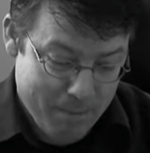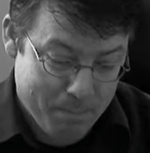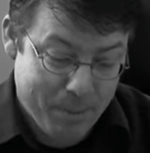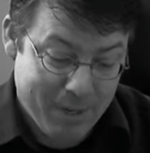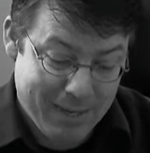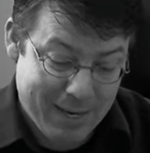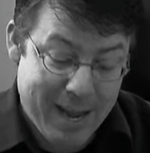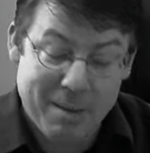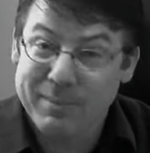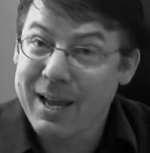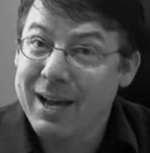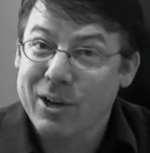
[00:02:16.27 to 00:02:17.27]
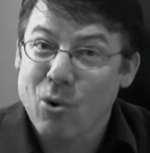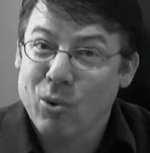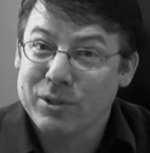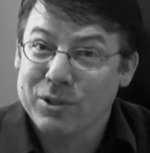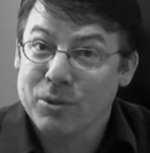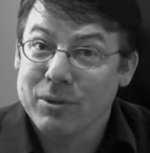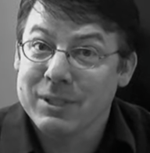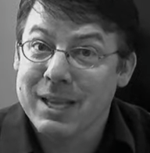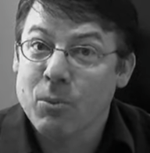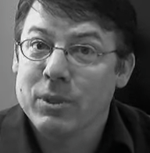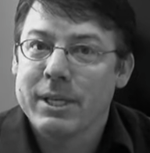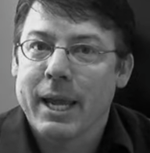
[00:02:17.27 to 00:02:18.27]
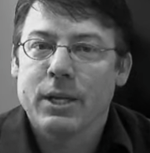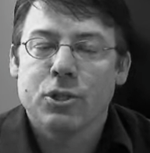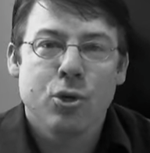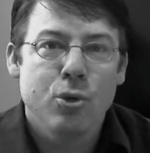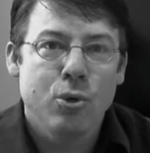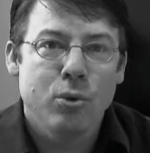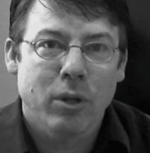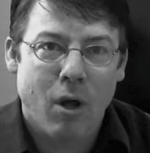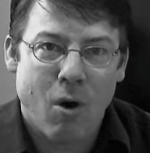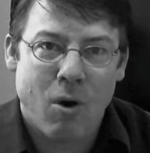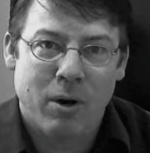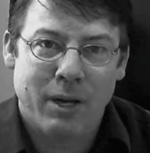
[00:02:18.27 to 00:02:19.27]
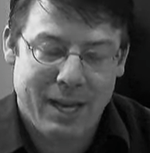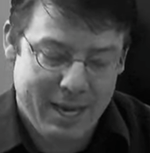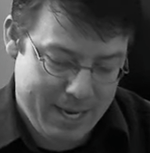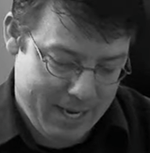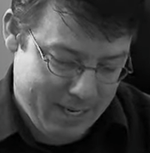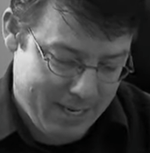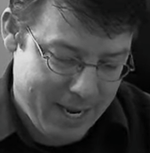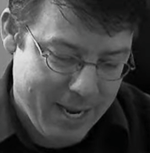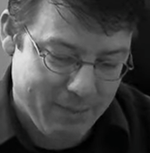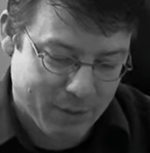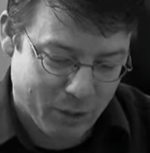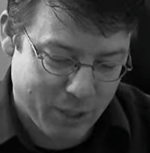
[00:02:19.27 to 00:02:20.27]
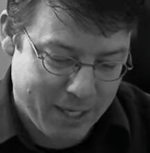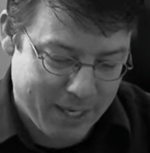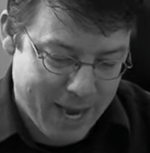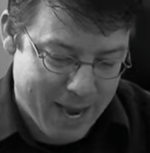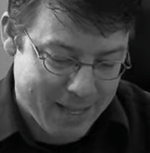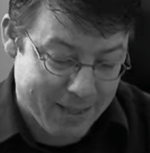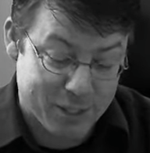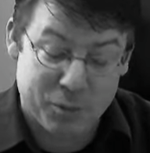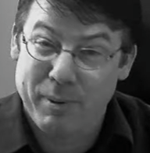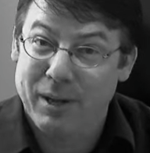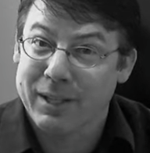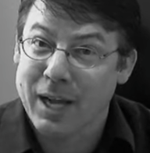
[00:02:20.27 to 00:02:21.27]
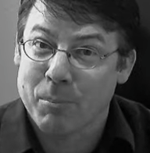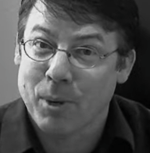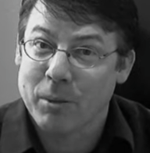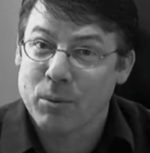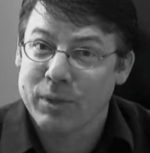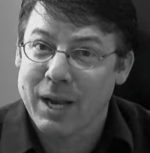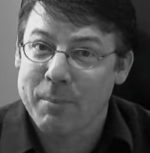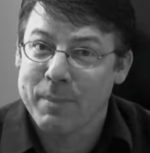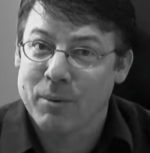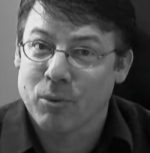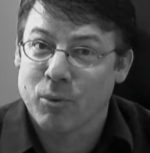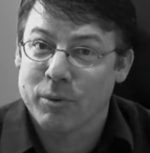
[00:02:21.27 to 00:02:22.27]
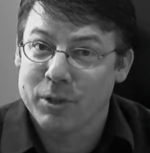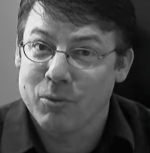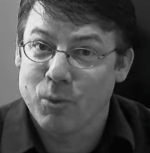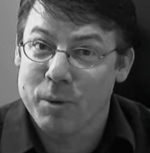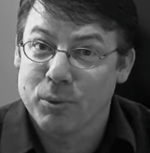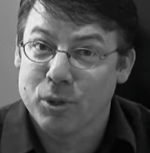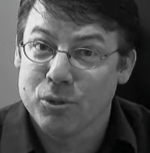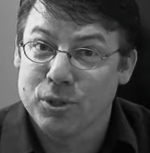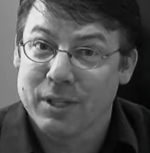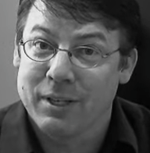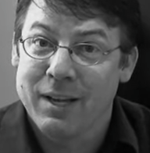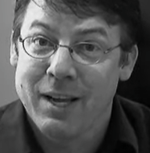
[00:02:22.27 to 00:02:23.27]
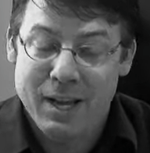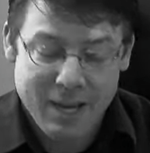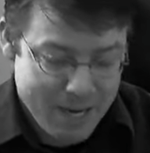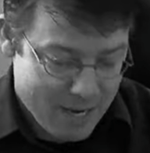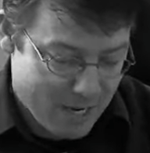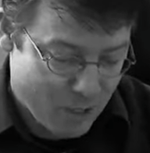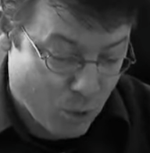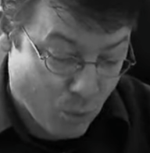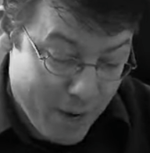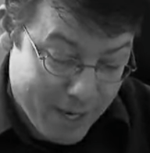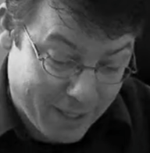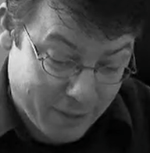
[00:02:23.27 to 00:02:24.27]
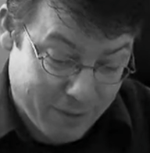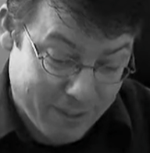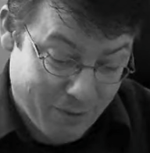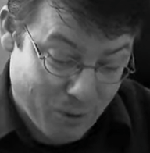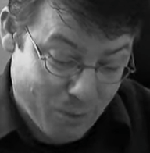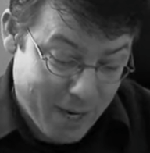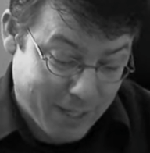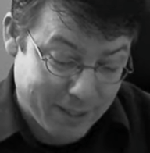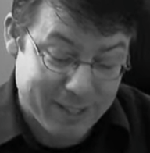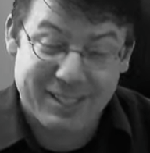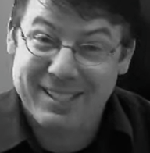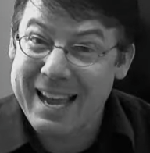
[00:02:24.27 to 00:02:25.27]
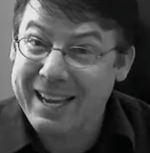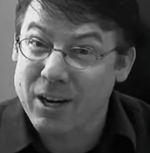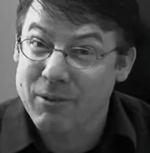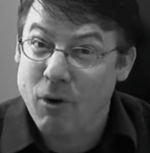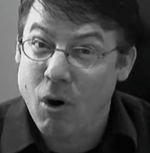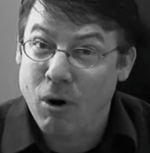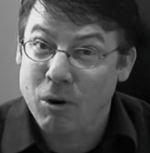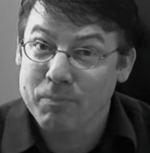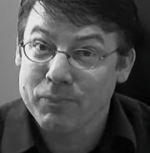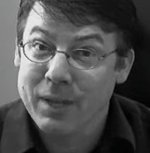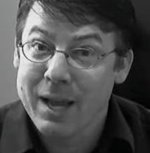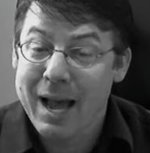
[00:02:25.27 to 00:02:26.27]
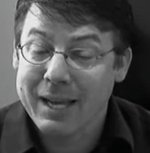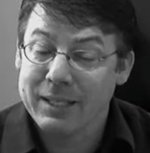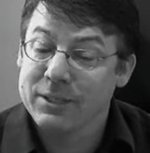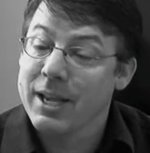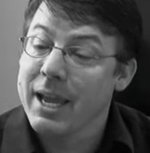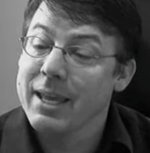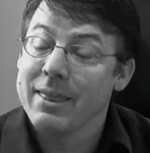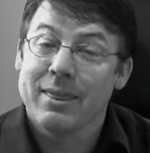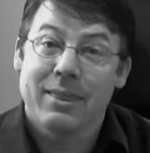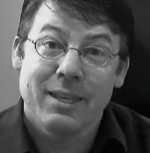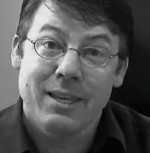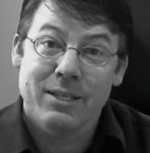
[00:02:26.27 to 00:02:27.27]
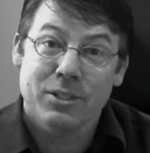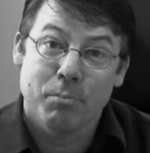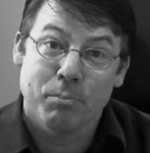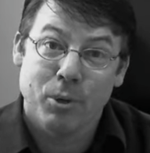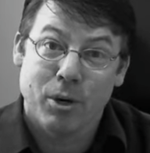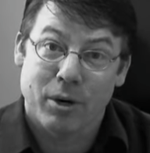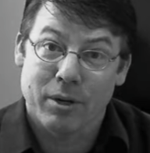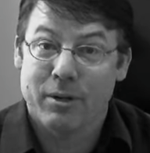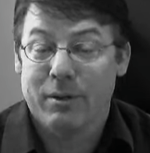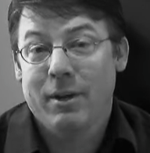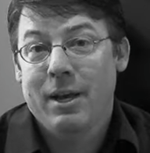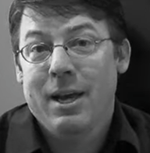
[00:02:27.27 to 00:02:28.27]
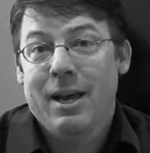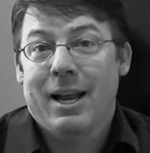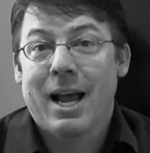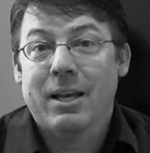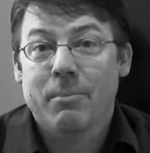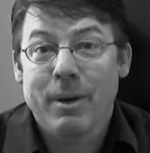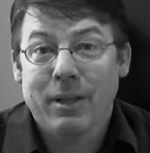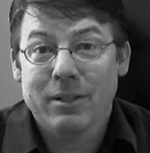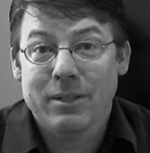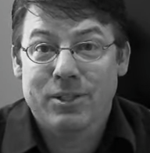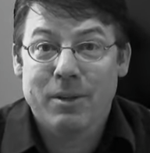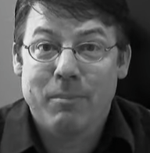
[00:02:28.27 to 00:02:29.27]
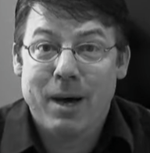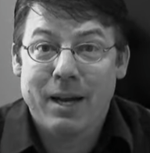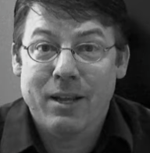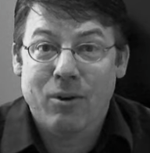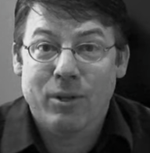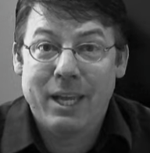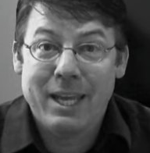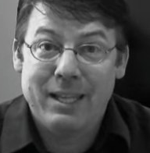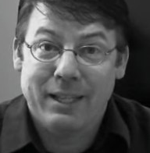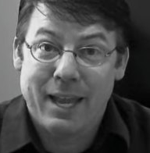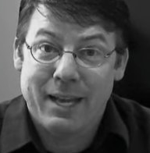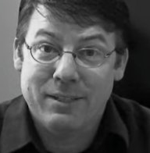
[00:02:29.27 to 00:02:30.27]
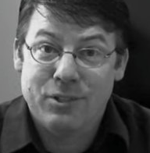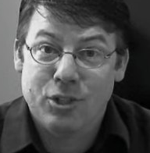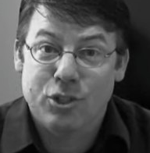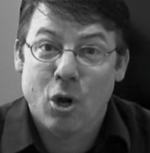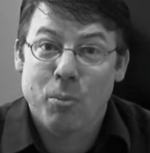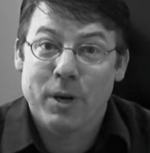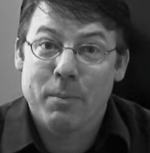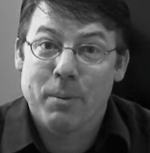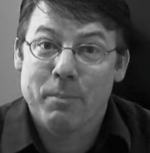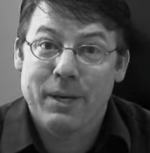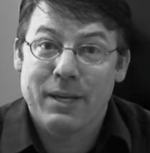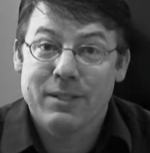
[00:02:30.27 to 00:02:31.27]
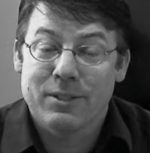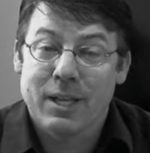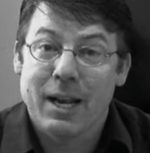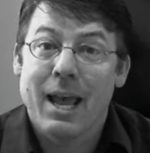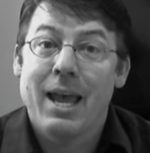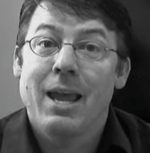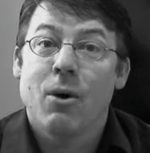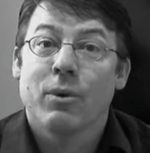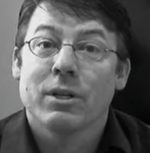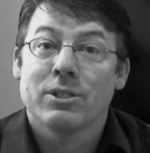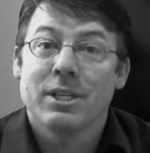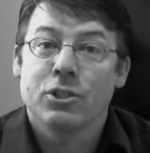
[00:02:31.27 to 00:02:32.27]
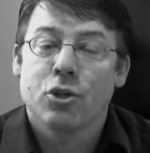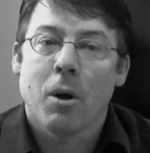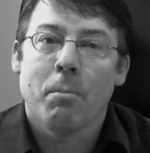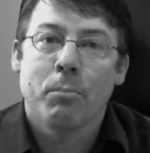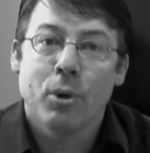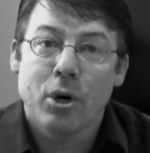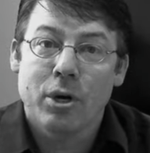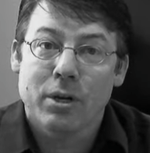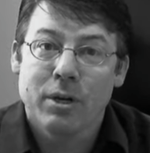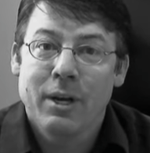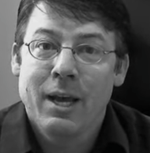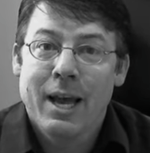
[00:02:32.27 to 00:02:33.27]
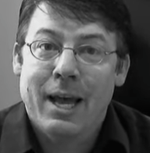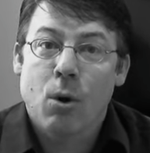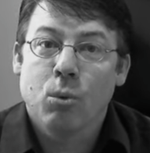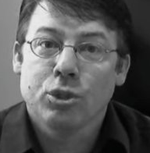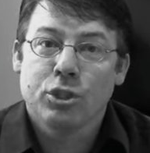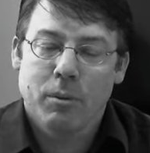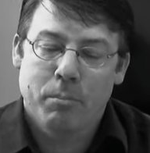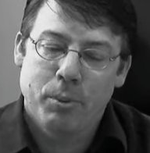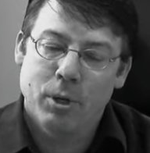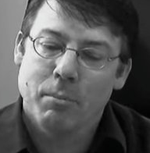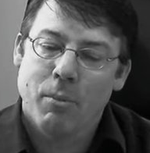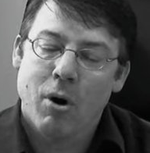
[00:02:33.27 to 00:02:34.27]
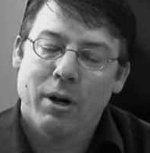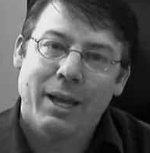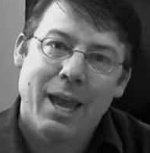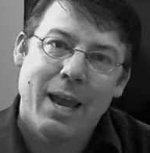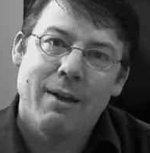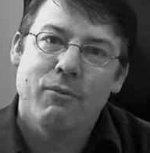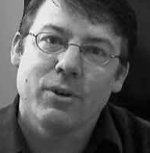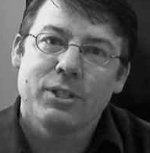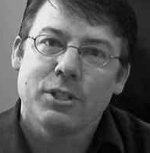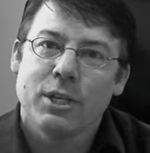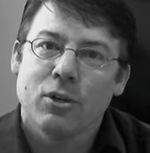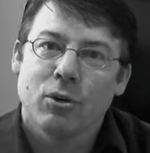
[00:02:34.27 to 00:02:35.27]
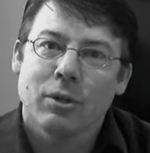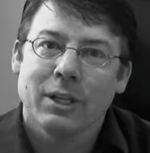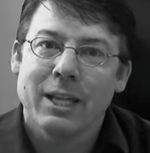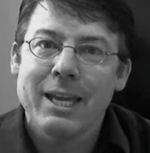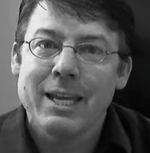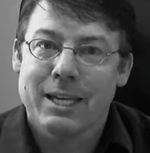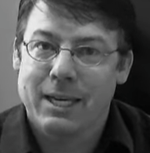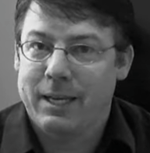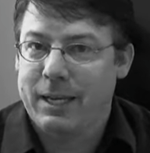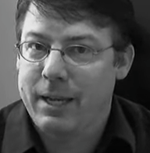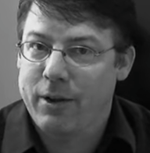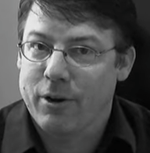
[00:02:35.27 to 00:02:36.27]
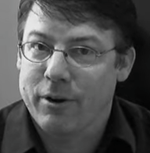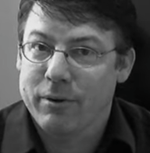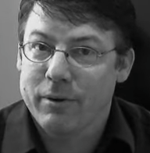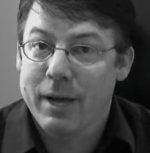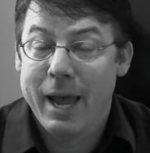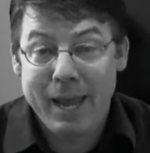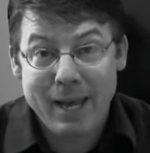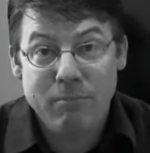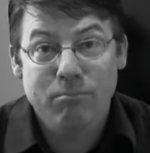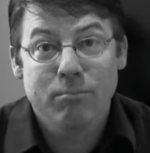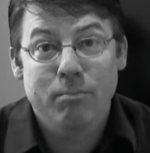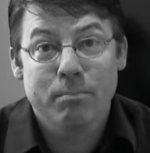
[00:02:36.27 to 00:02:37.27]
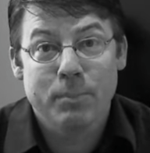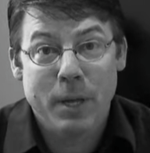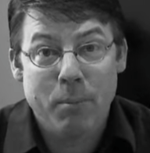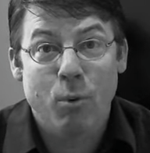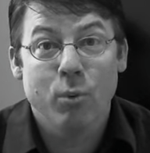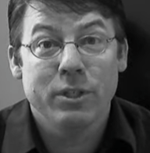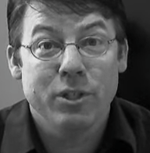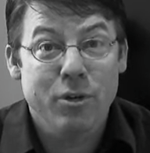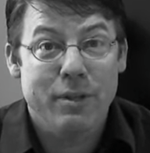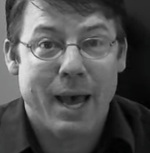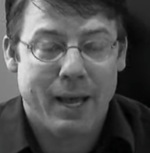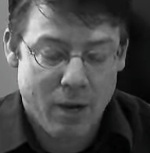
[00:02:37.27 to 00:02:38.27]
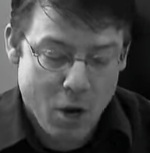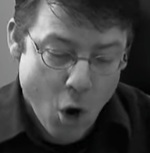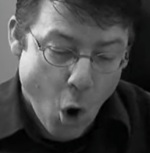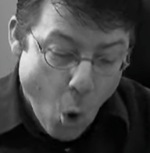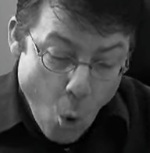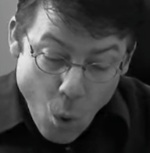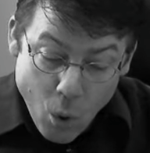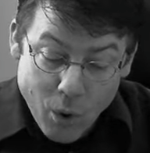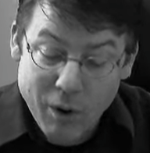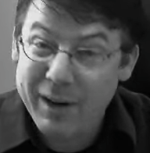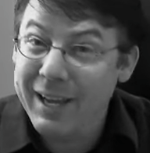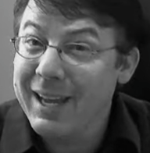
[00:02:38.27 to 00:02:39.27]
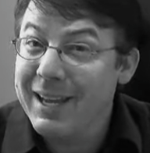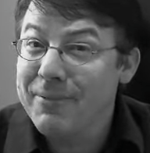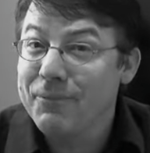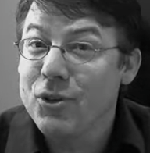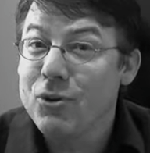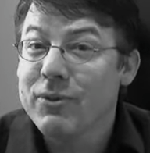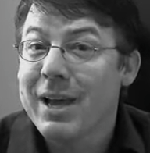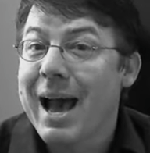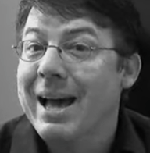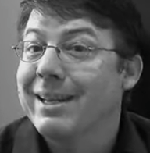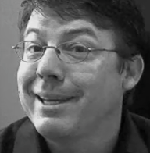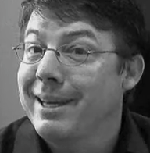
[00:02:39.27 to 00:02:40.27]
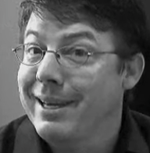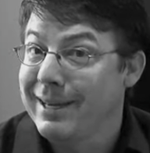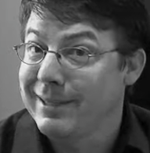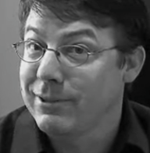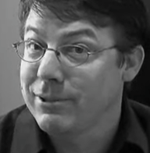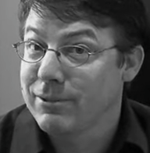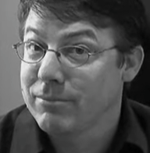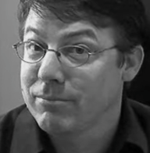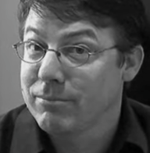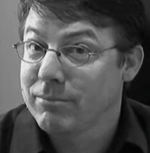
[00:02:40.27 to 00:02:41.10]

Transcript: But I'm not going to, because that would take too long, and even looking at the spelling, I probably would not be able to reproduce it correctly. Second of all, I can take this book and I can mail it to somebody on Elance. Just open up a bid and say, hey, I want to send you a book and I want you to bookmark every single link in here. And people would do that. Or if you've got kids,